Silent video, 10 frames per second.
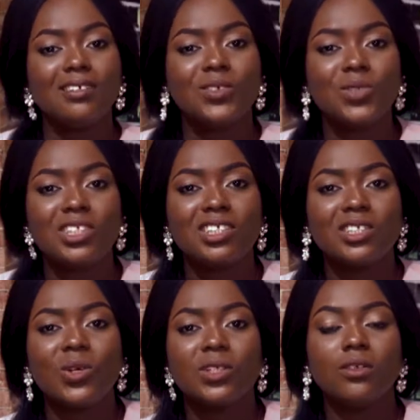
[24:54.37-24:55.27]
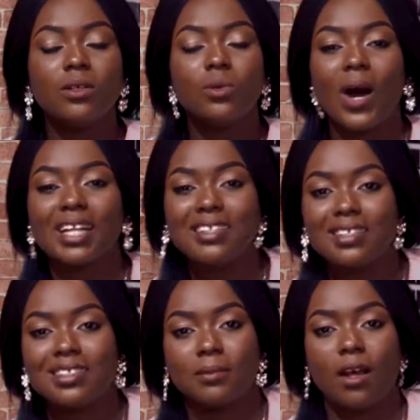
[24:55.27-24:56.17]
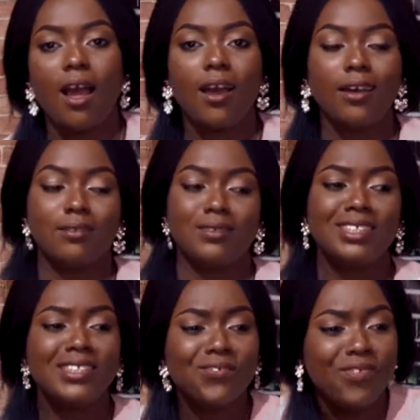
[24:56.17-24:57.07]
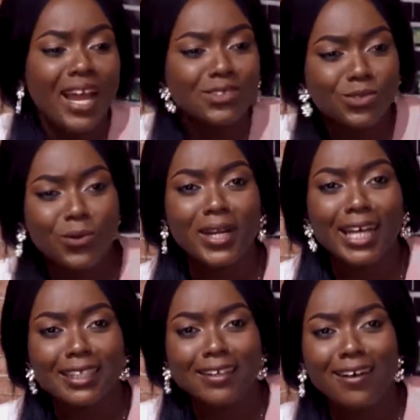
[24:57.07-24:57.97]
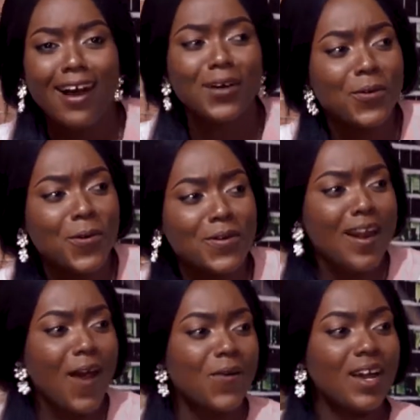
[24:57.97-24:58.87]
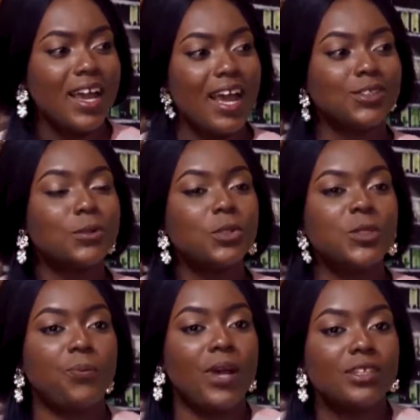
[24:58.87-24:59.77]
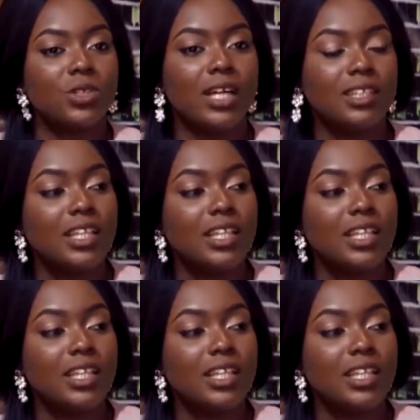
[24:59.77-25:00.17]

You just see someone tell you, go and date him. he's fine, he's tall, he has a car, go now. And so all those pressure are the